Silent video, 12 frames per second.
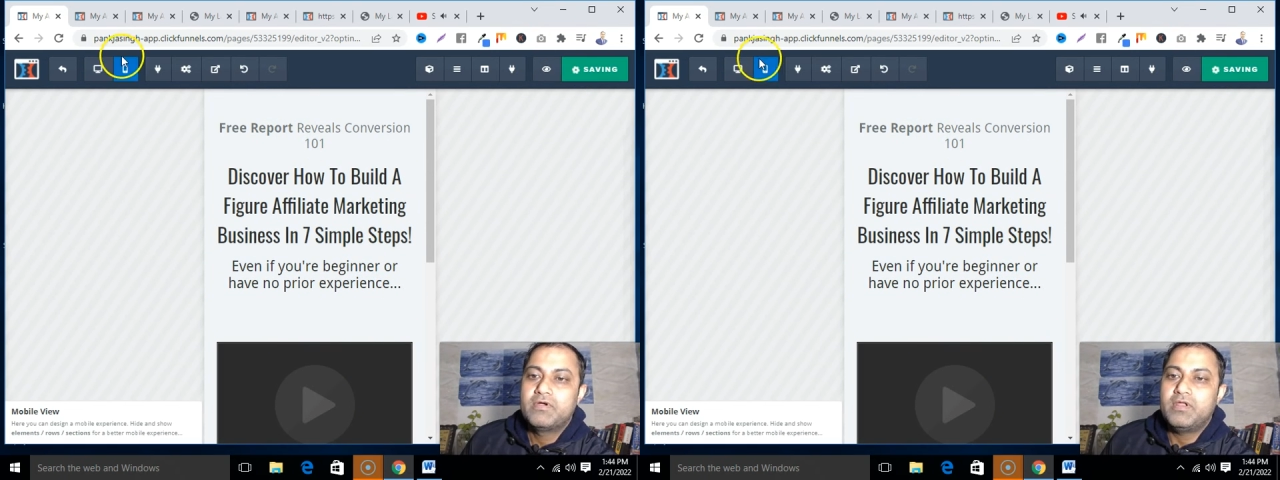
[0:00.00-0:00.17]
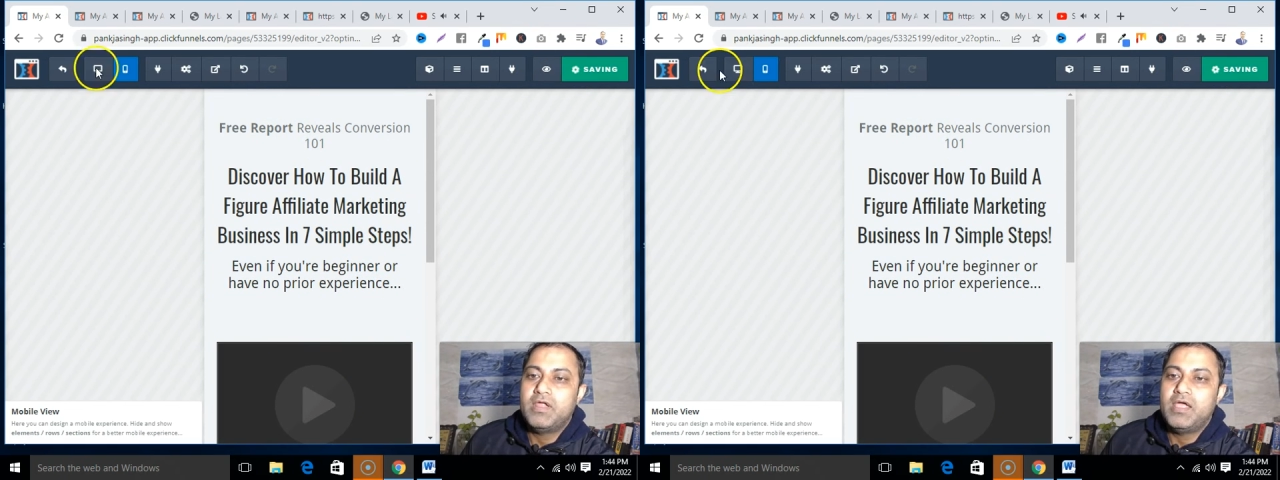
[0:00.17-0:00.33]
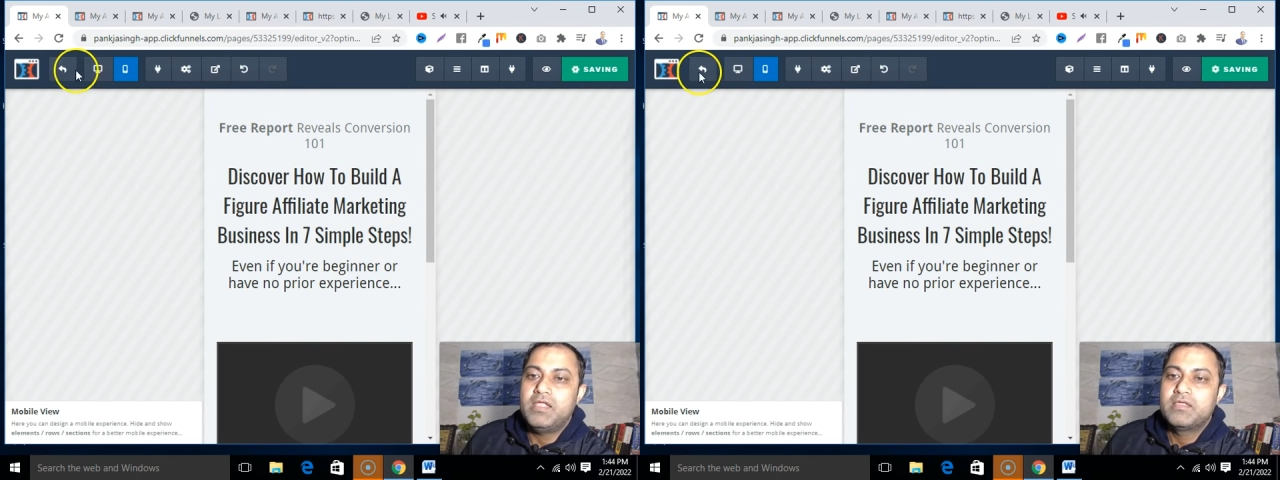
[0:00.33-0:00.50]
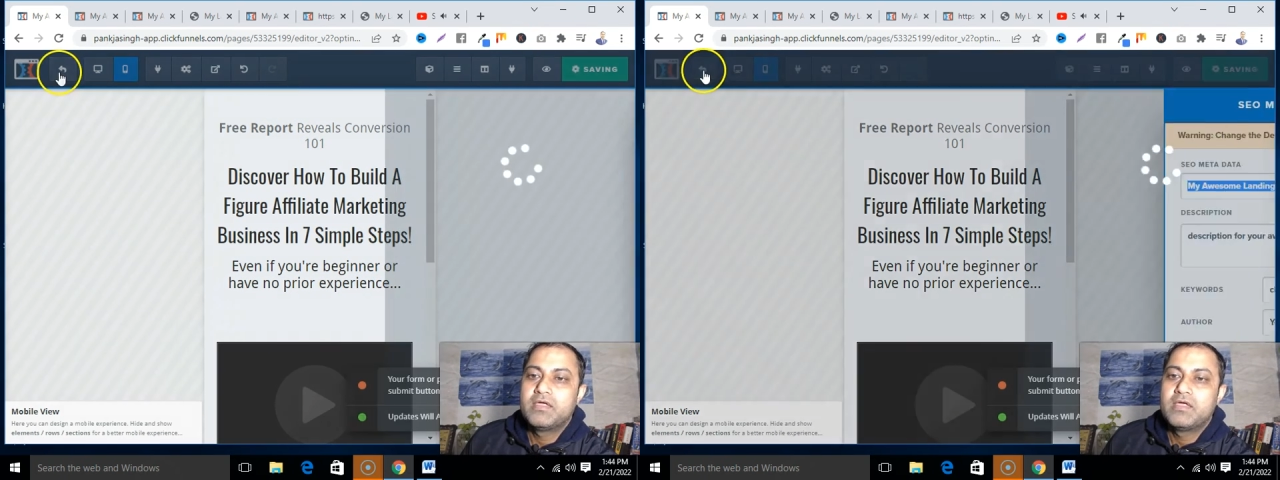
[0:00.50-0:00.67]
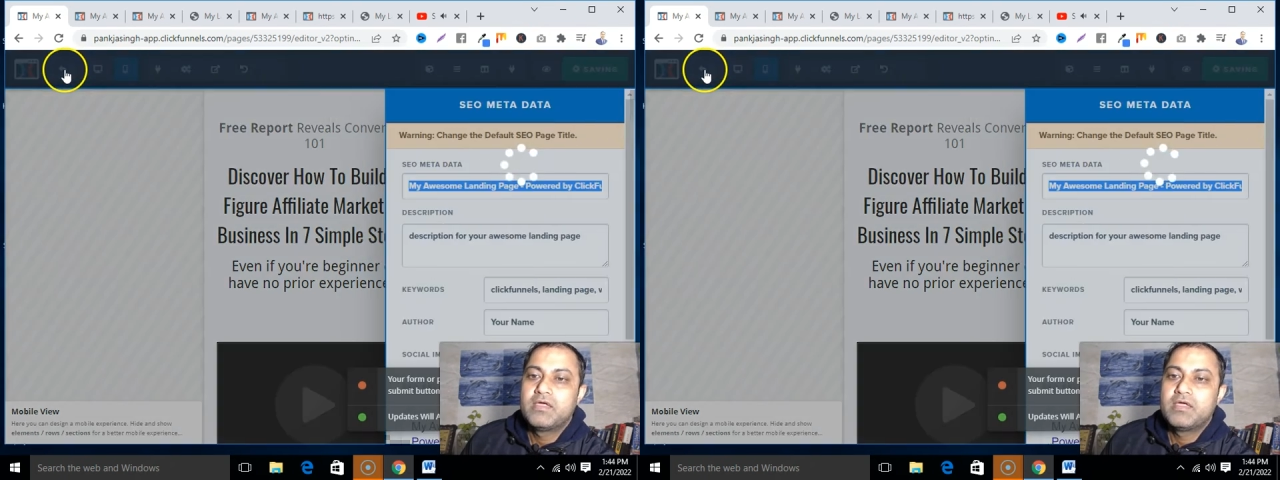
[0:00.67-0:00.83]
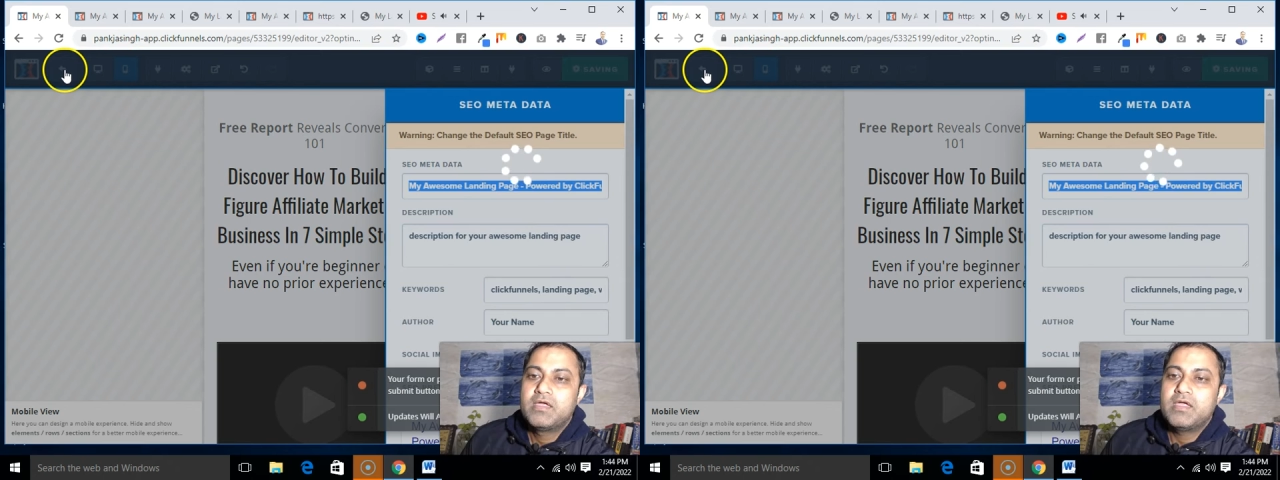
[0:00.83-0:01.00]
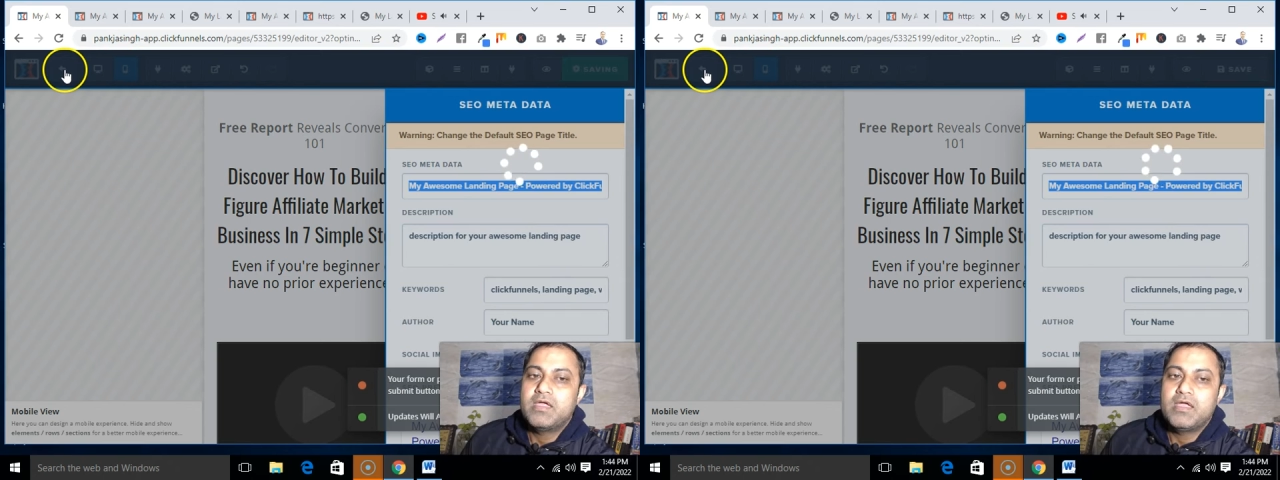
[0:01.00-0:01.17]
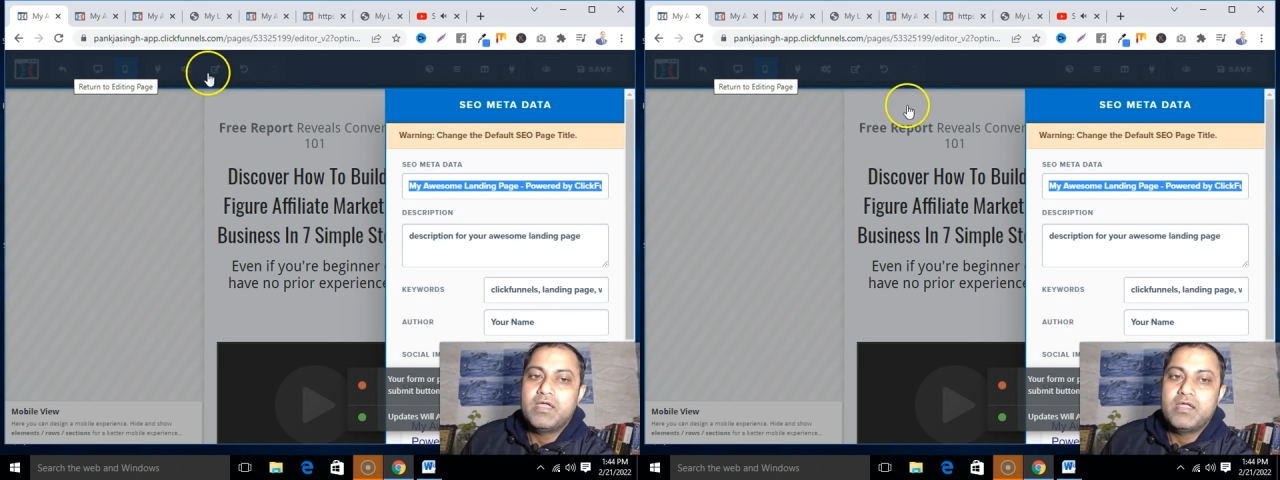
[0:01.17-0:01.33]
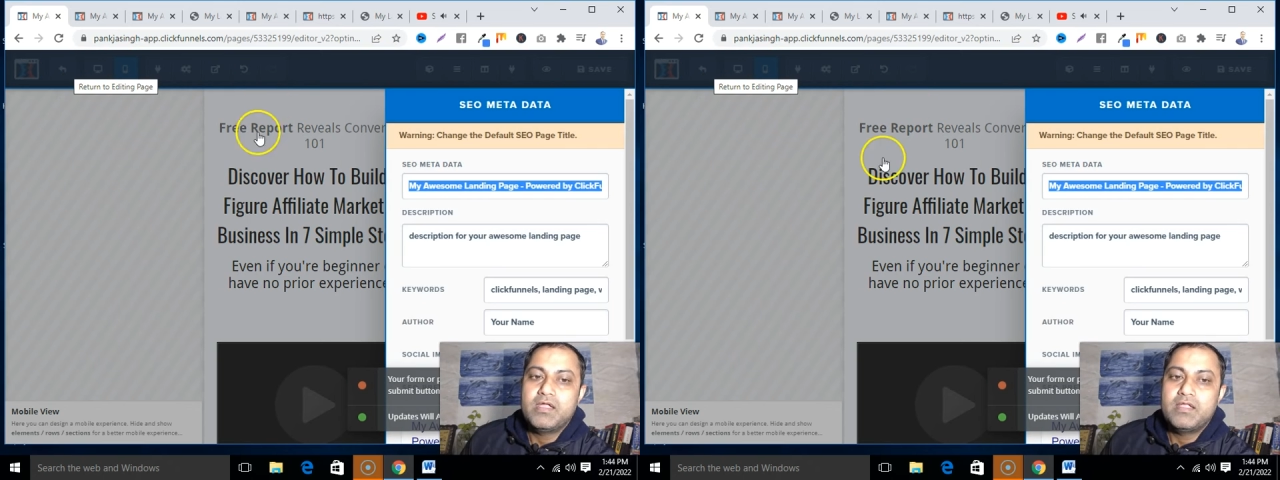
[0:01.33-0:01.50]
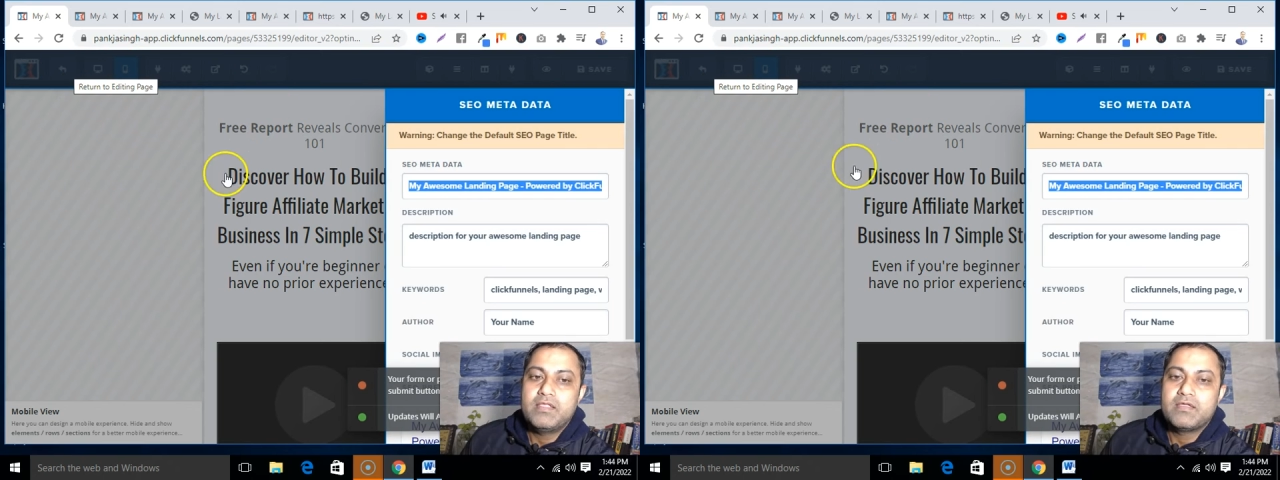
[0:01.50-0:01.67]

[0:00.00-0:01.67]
right? And